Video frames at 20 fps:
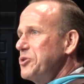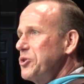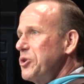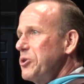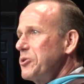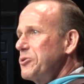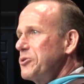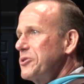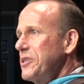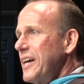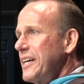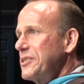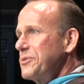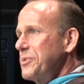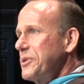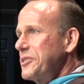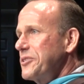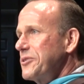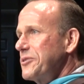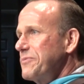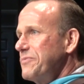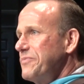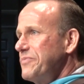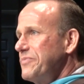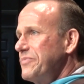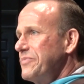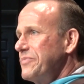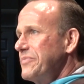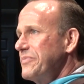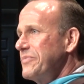Church last winter,
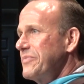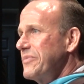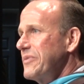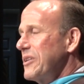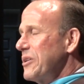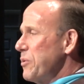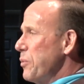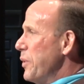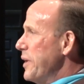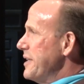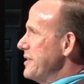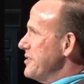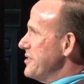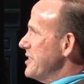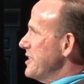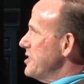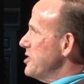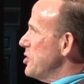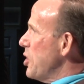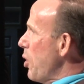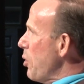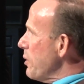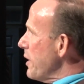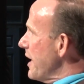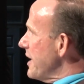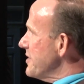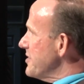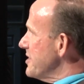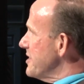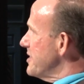witnessing no
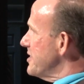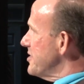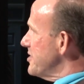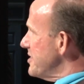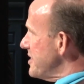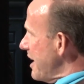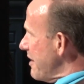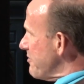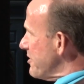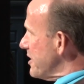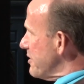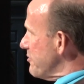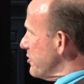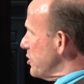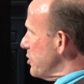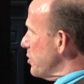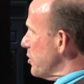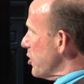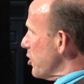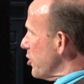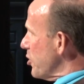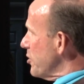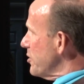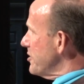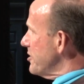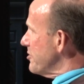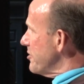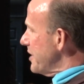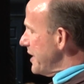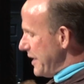less than 7 of you earn
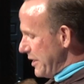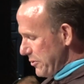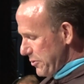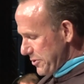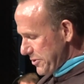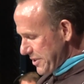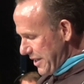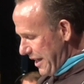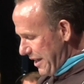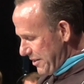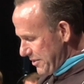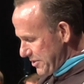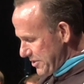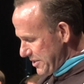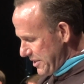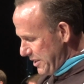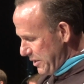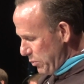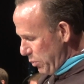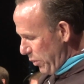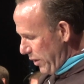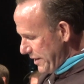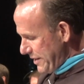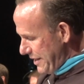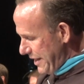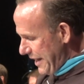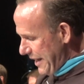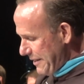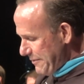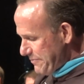your Eagle Scouts in one
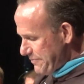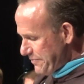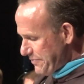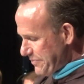day,